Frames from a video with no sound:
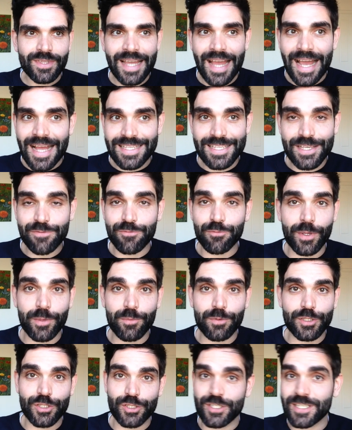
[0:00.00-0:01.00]
as if we
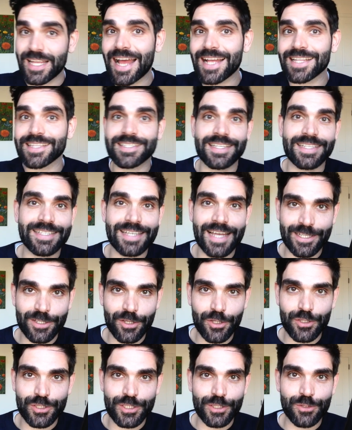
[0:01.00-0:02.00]
were just
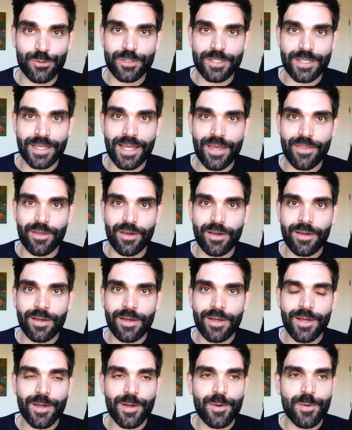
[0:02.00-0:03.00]
anti-technology altogether.
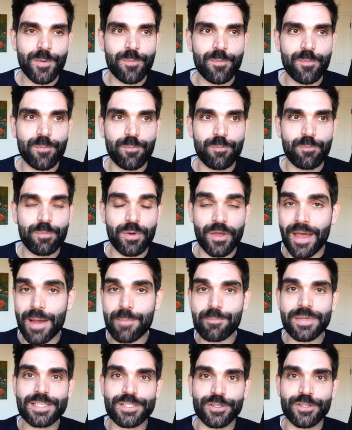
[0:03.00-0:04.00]
But that
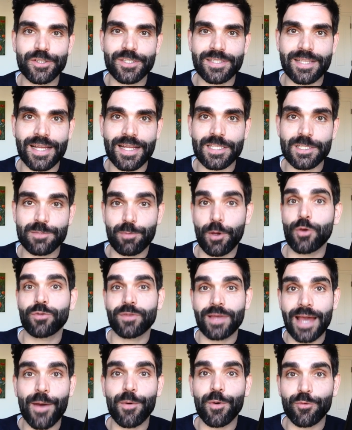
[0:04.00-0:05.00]
misunderstands both
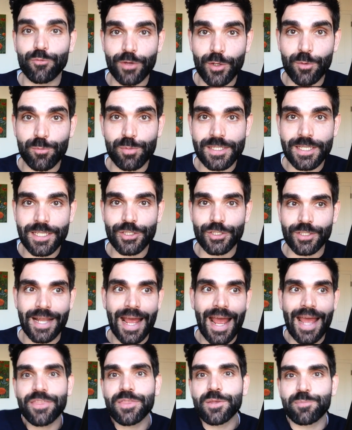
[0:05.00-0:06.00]
our real position
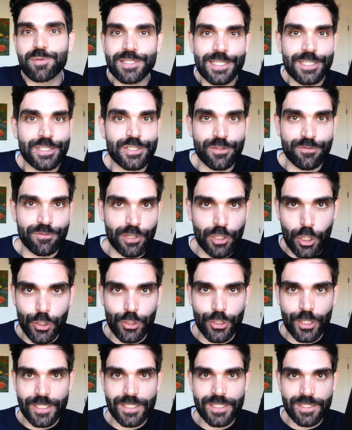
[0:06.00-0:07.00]
and the position of the
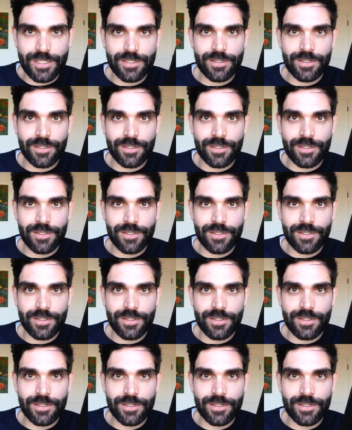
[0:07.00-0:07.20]
Luddites.